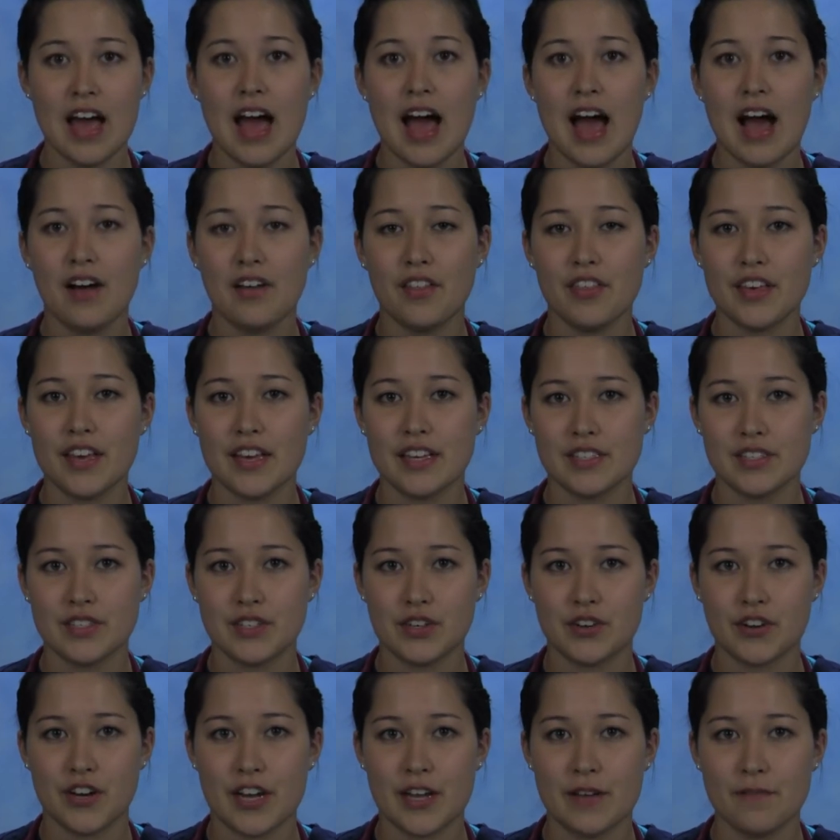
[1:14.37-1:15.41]
Health
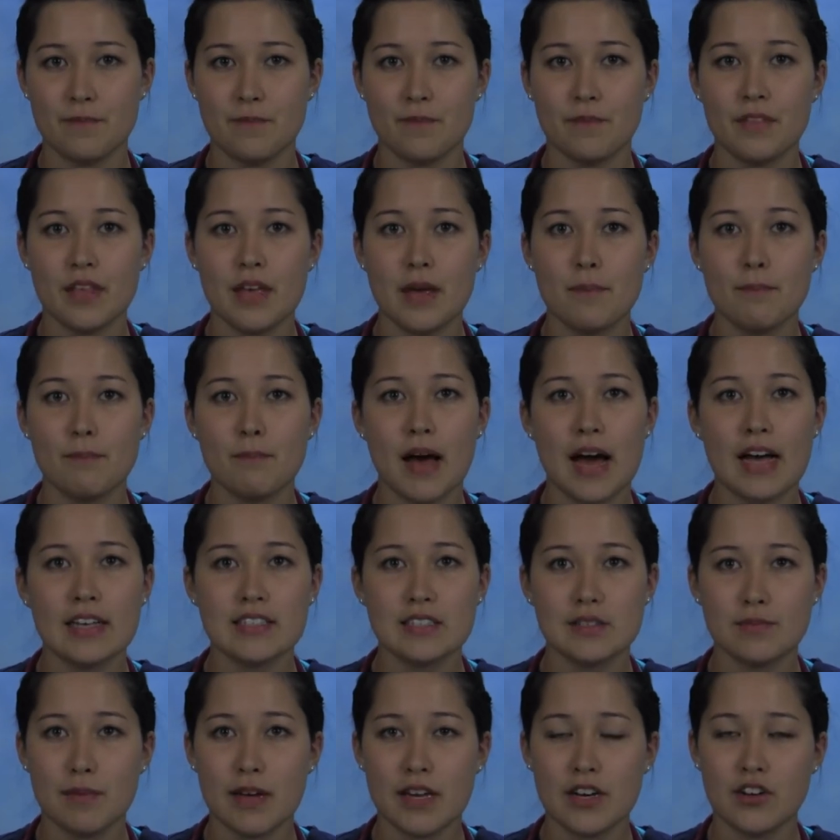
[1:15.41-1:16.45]
history.
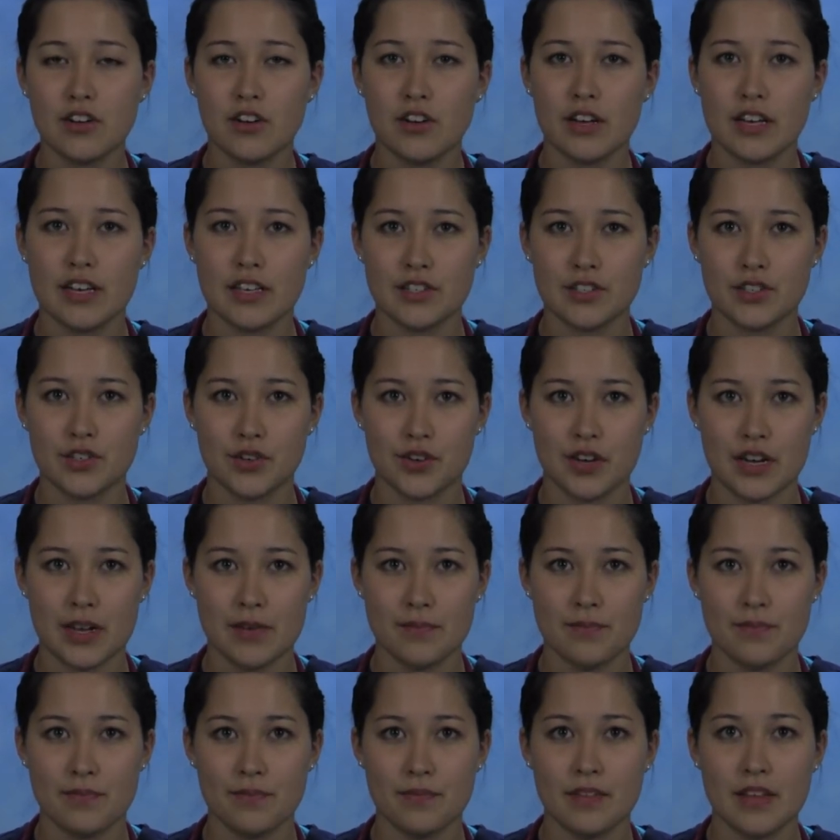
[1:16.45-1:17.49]
Past medical history.
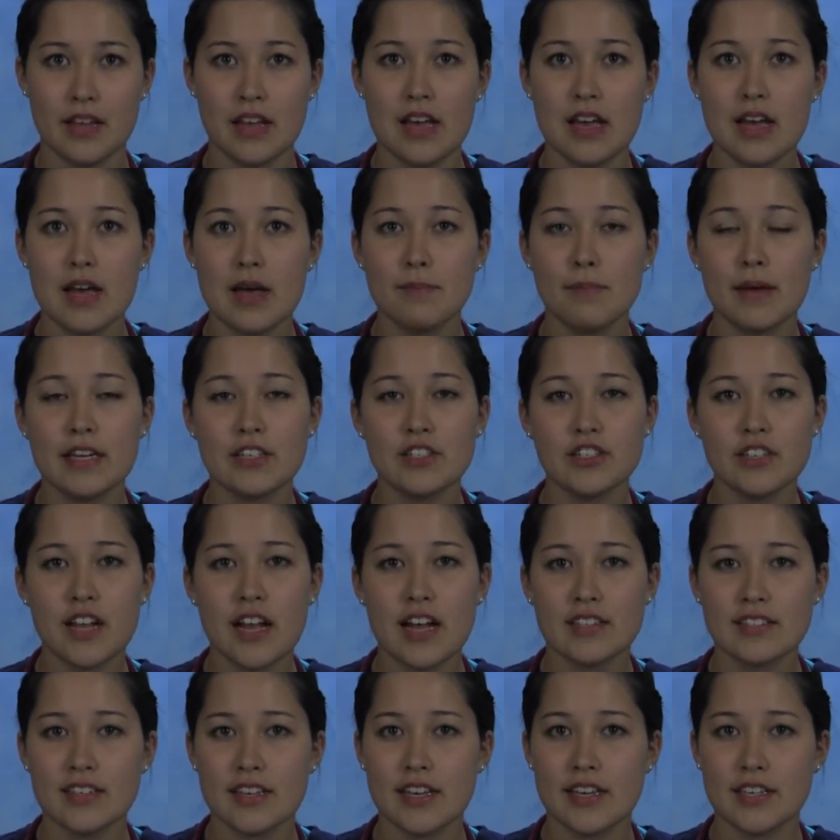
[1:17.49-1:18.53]
Patient
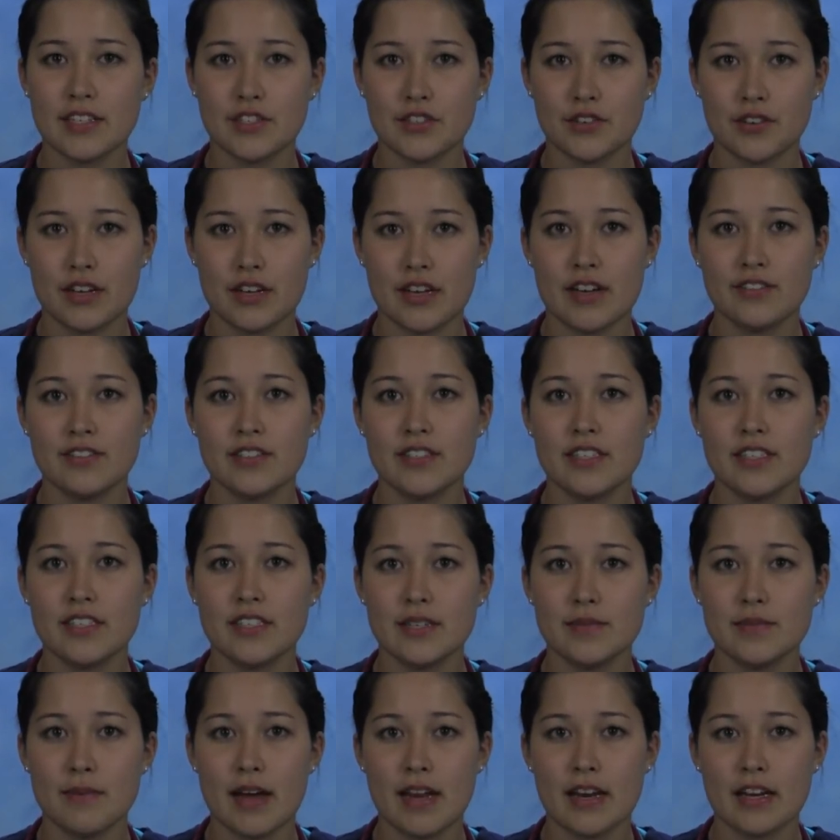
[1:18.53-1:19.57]
has a history of
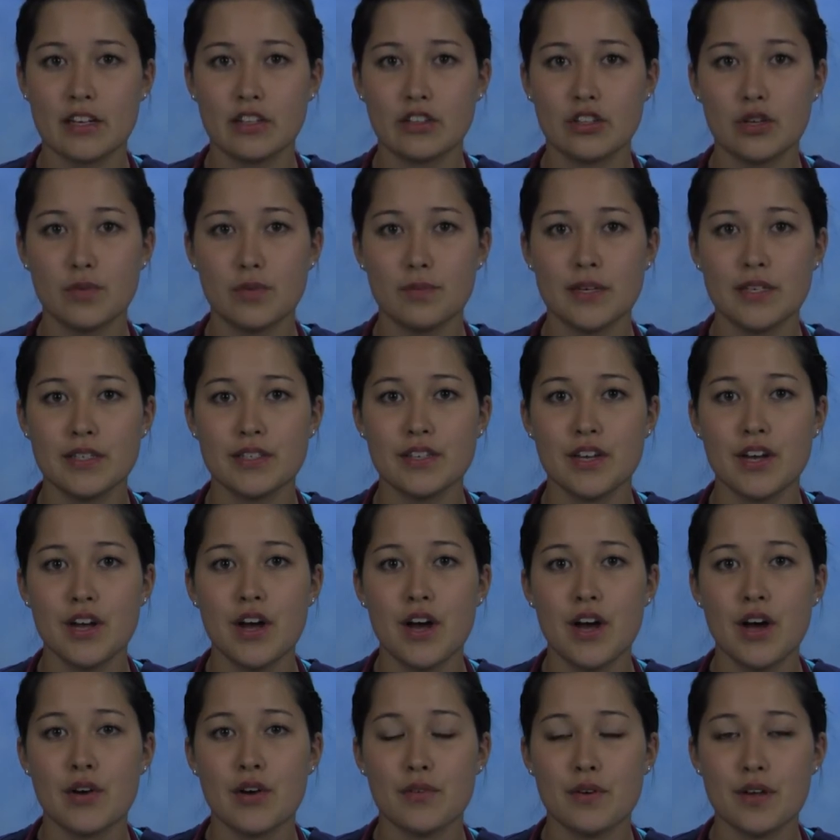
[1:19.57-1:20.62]
systematic lupus
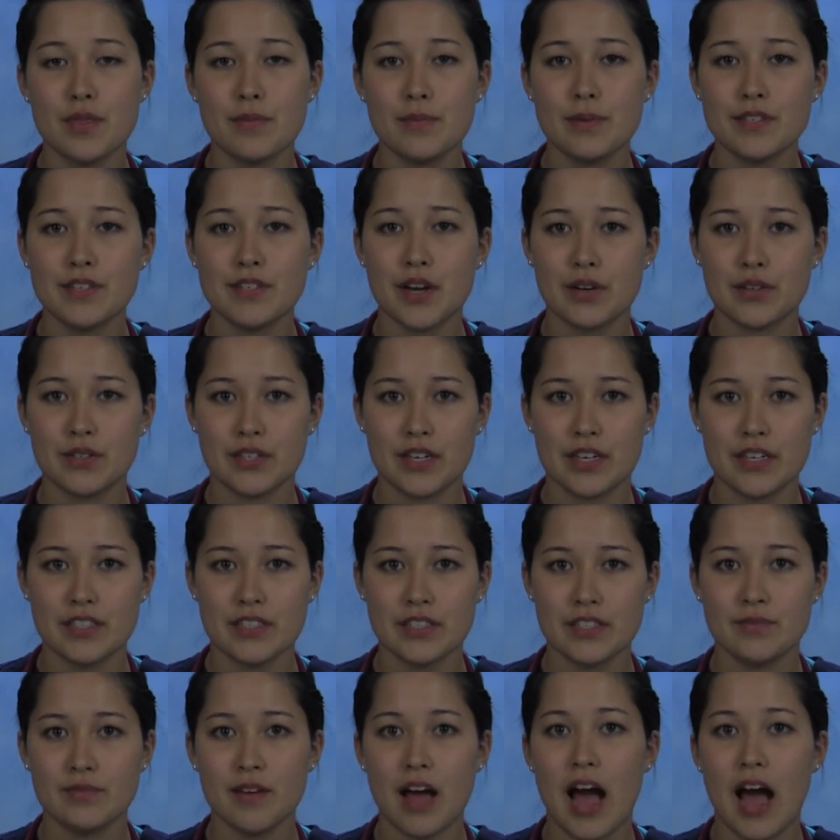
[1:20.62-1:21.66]

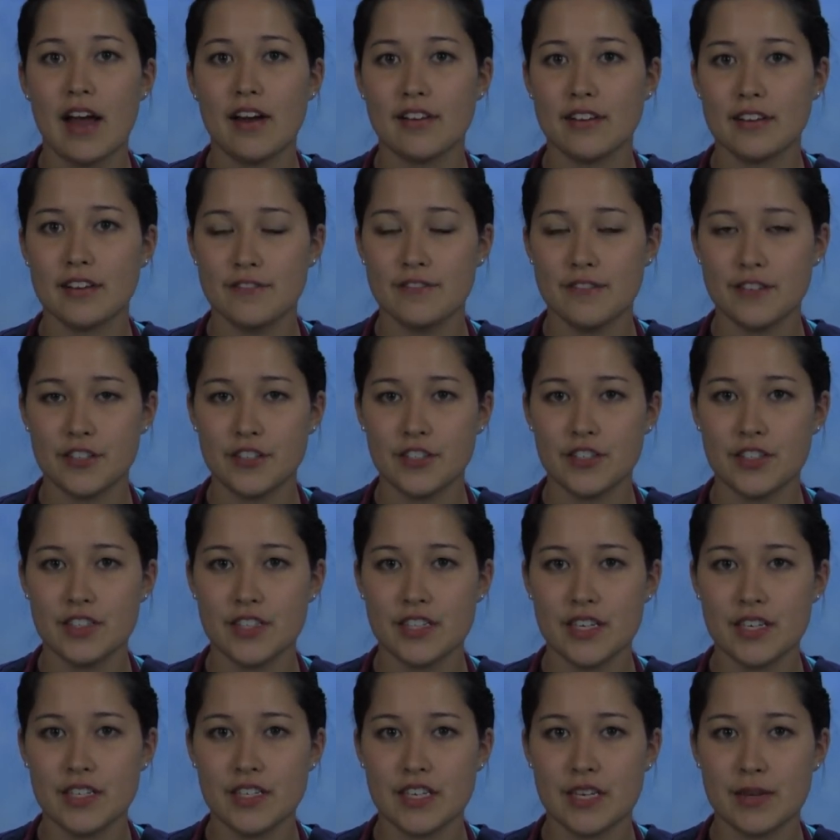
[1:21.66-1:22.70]
erythematosus, iron
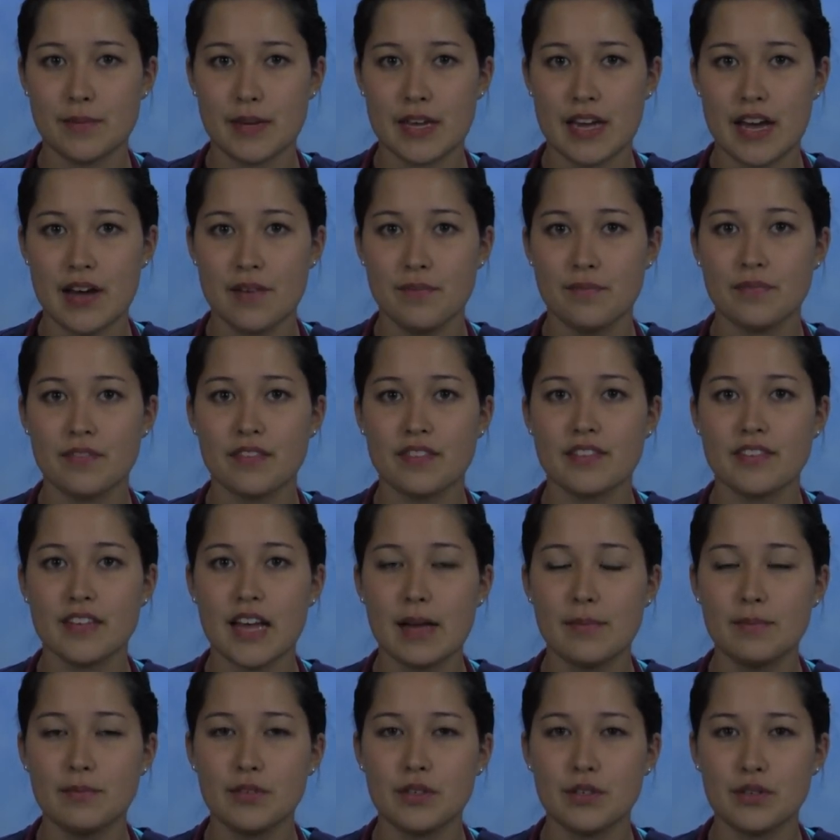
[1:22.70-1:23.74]
deficiency anemia,
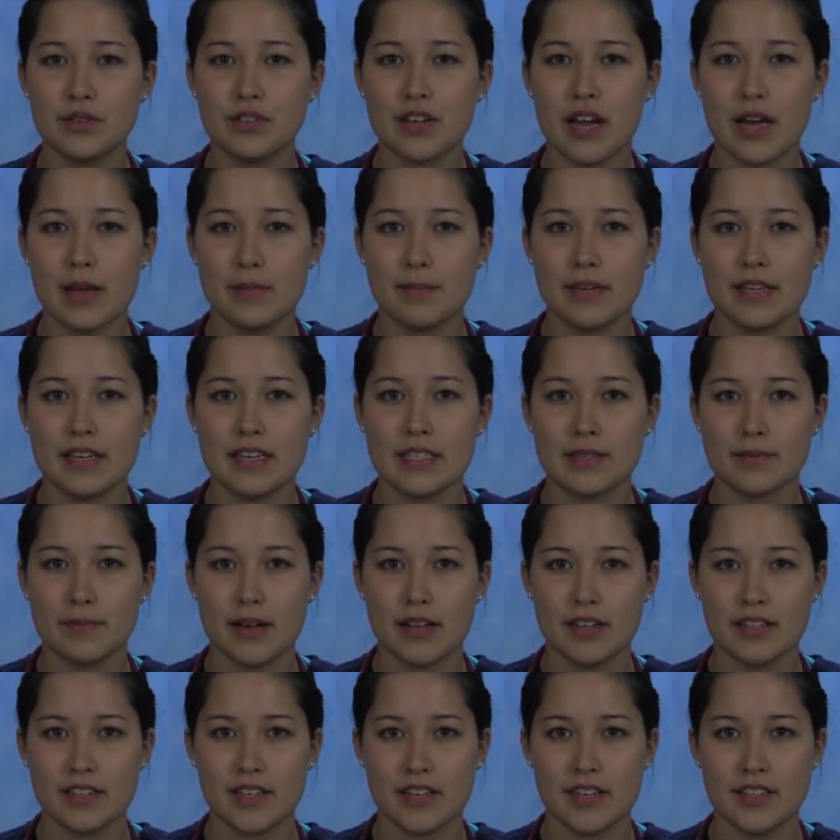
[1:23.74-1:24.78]
type 2 diabetes
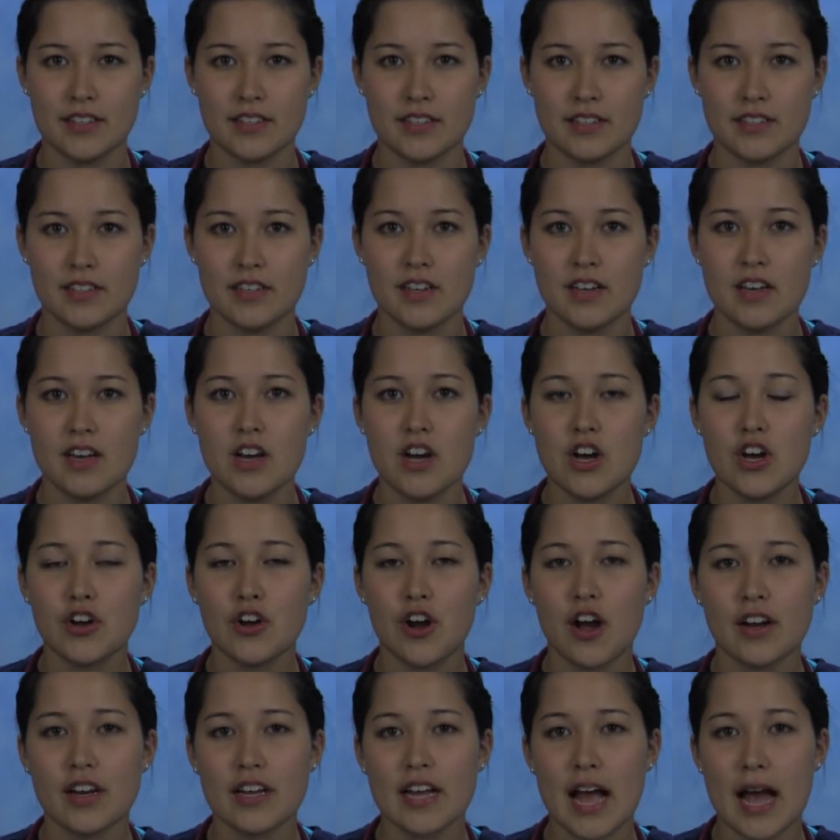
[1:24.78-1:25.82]
mellitus,
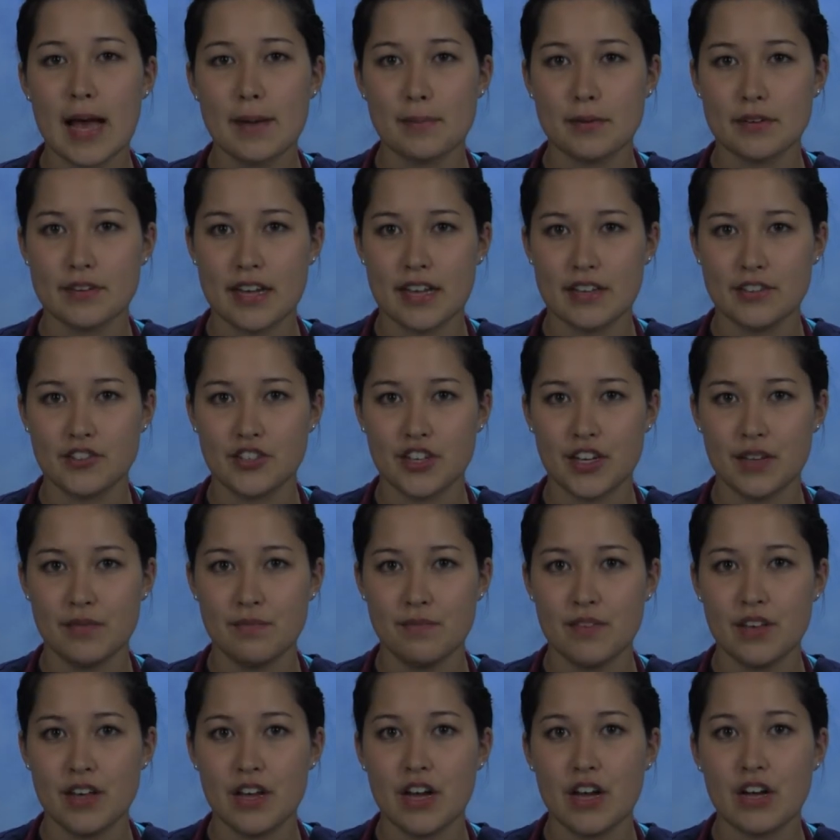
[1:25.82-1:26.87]
chronic hypertension,
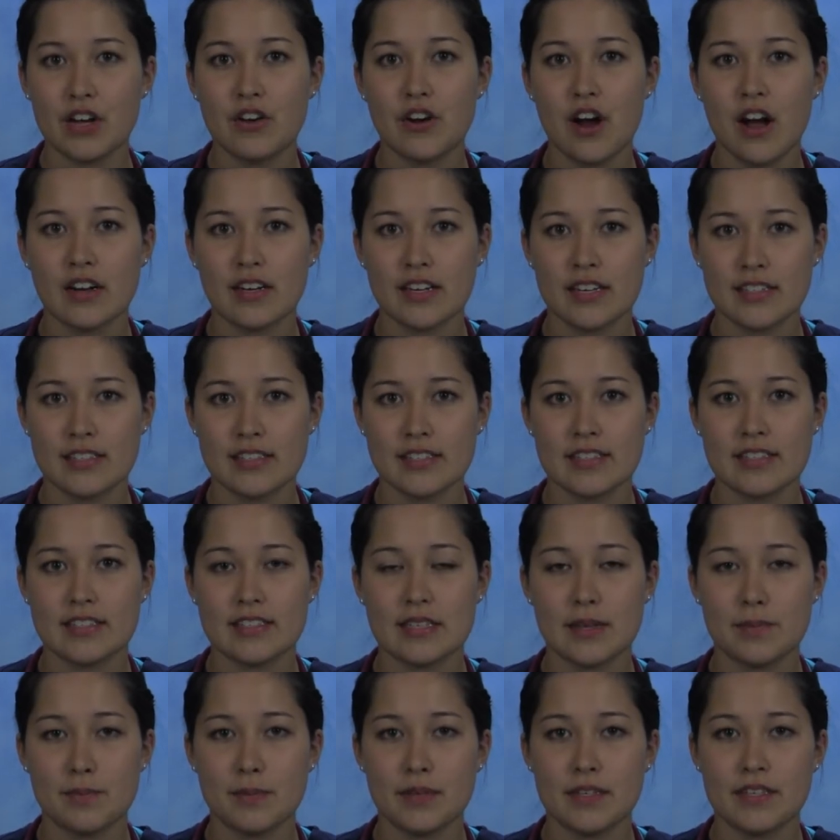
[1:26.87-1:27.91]
chronic
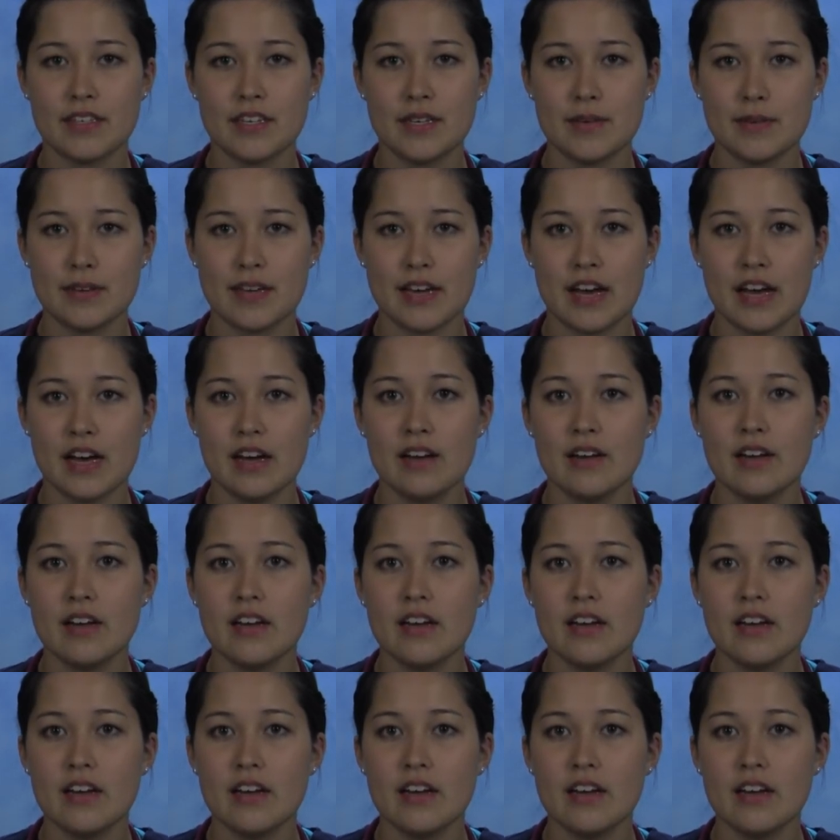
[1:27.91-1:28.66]
dyslipidemia,